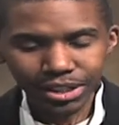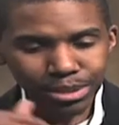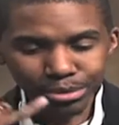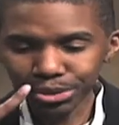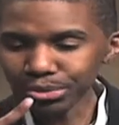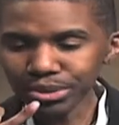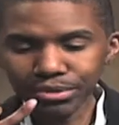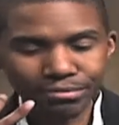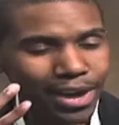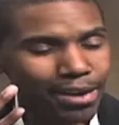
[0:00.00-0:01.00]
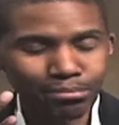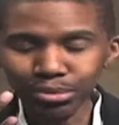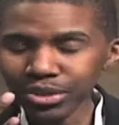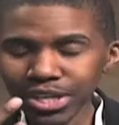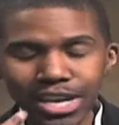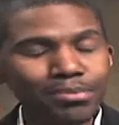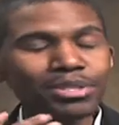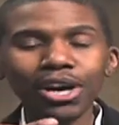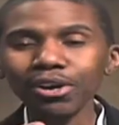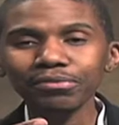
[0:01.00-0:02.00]
Lips juicy, fat booty,
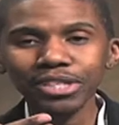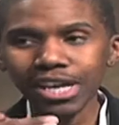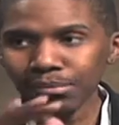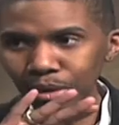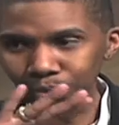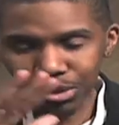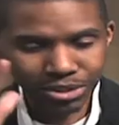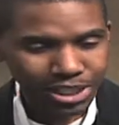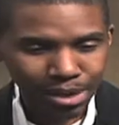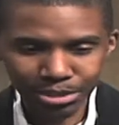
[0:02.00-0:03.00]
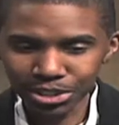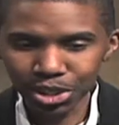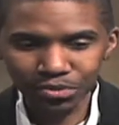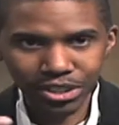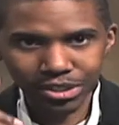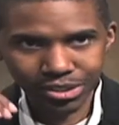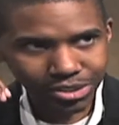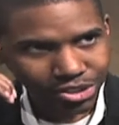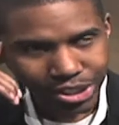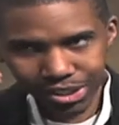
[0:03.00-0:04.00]
hips curvy. Got my world topsy-turvy because
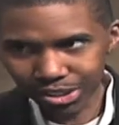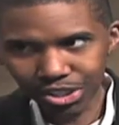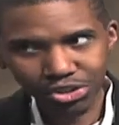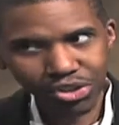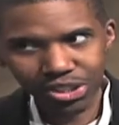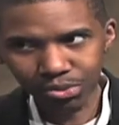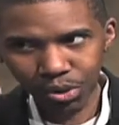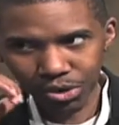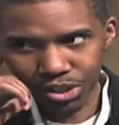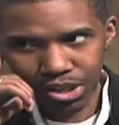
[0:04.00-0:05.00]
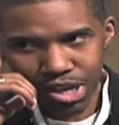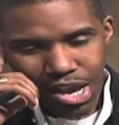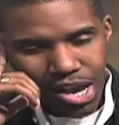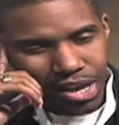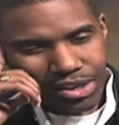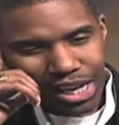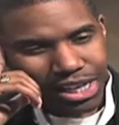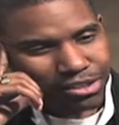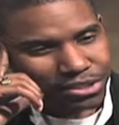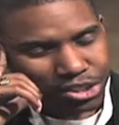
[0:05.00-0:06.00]
this chick is untrustworthy.
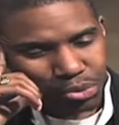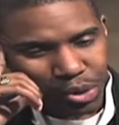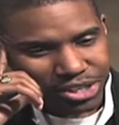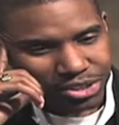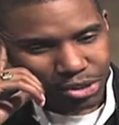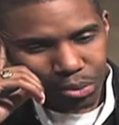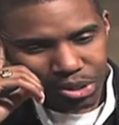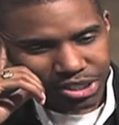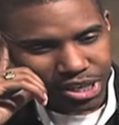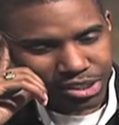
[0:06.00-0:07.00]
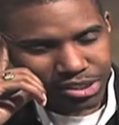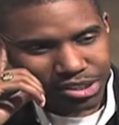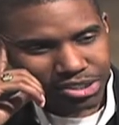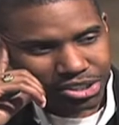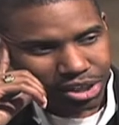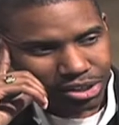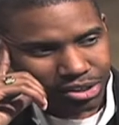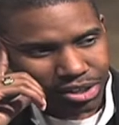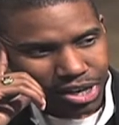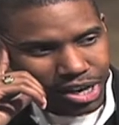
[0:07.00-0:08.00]
Negative situations always take a good
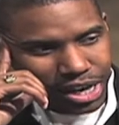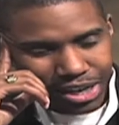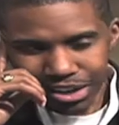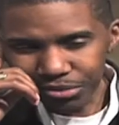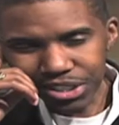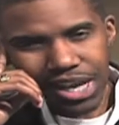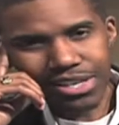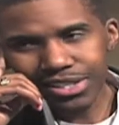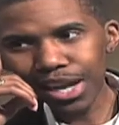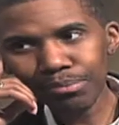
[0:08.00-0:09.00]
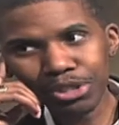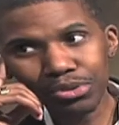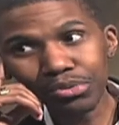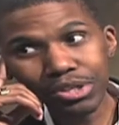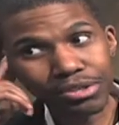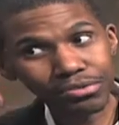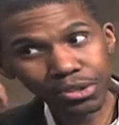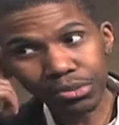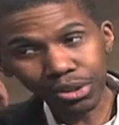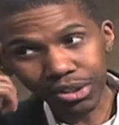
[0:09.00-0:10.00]
turn. And every day is an opportunity for
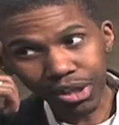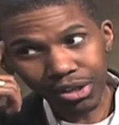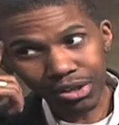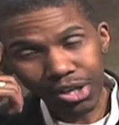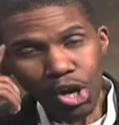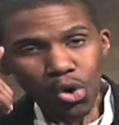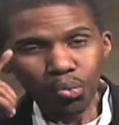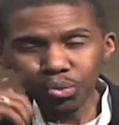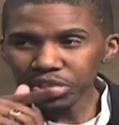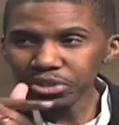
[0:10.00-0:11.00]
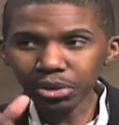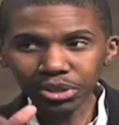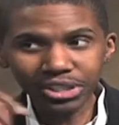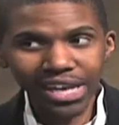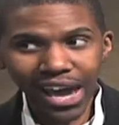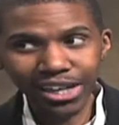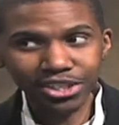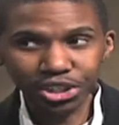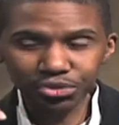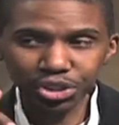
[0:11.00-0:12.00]
you to learn. Mm. When you don't attack
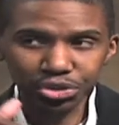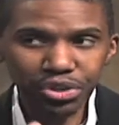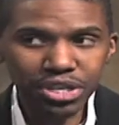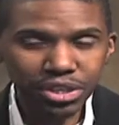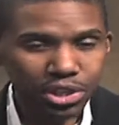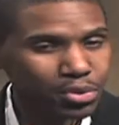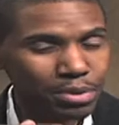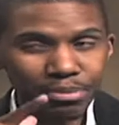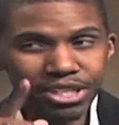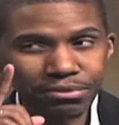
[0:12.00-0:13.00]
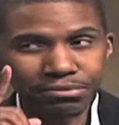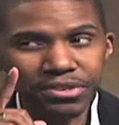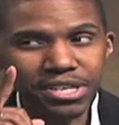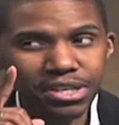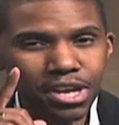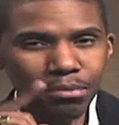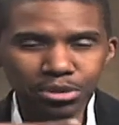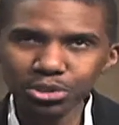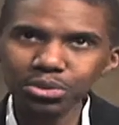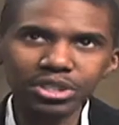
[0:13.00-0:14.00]
and just retreat, you admit defeat.
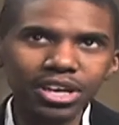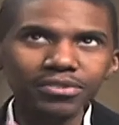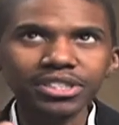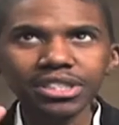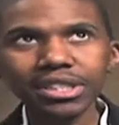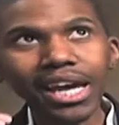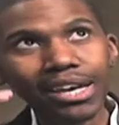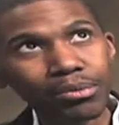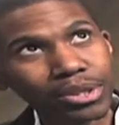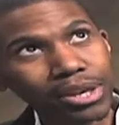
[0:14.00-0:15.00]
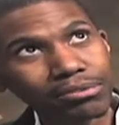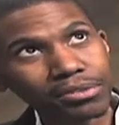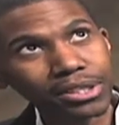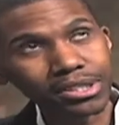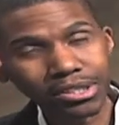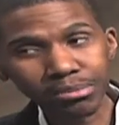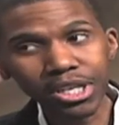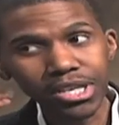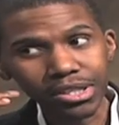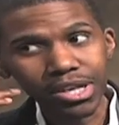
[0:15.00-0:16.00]
But you can never see light without feeling some
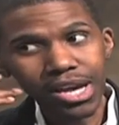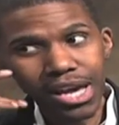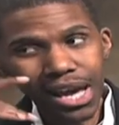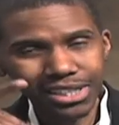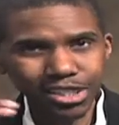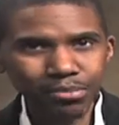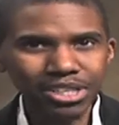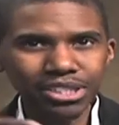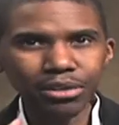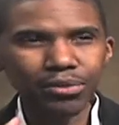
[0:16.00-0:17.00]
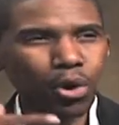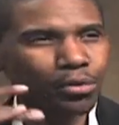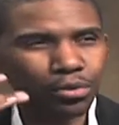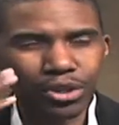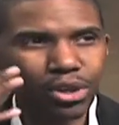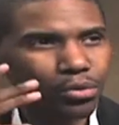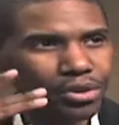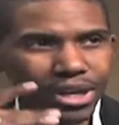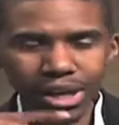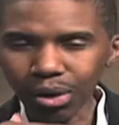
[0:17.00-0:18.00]
heat. I tell myself over and
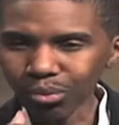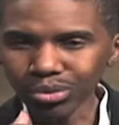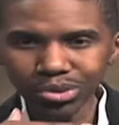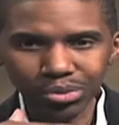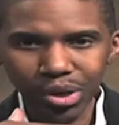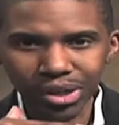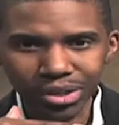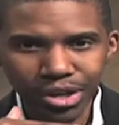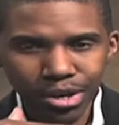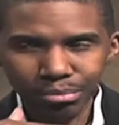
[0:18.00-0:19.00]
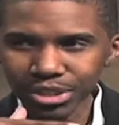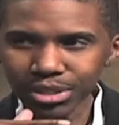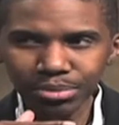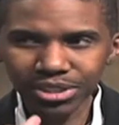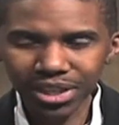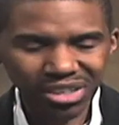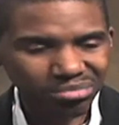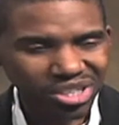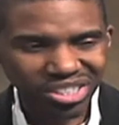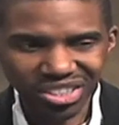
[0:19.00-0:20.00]
over that I won't sweat her, but deep inside I'm
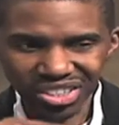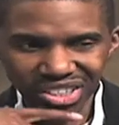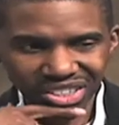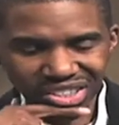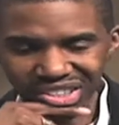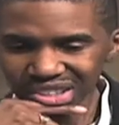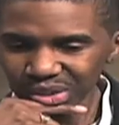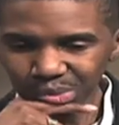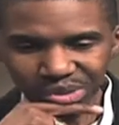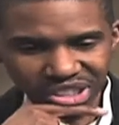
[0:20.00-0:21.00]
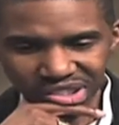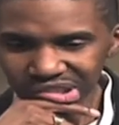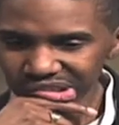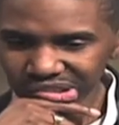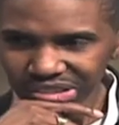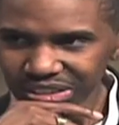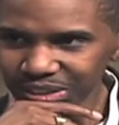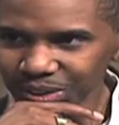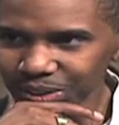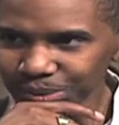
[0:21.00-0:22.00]
pissed because I should have known better.
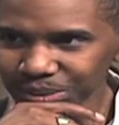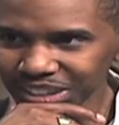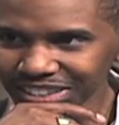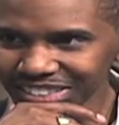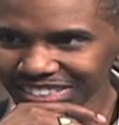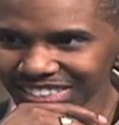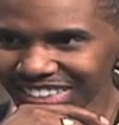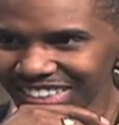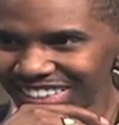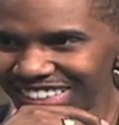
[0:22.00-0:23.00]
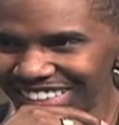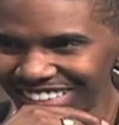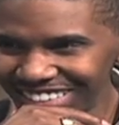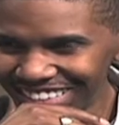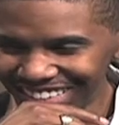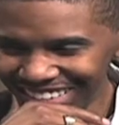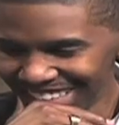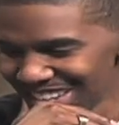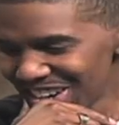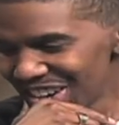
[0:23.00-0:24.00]
You know what I'm
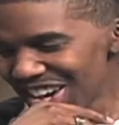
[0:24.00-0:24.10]
saying?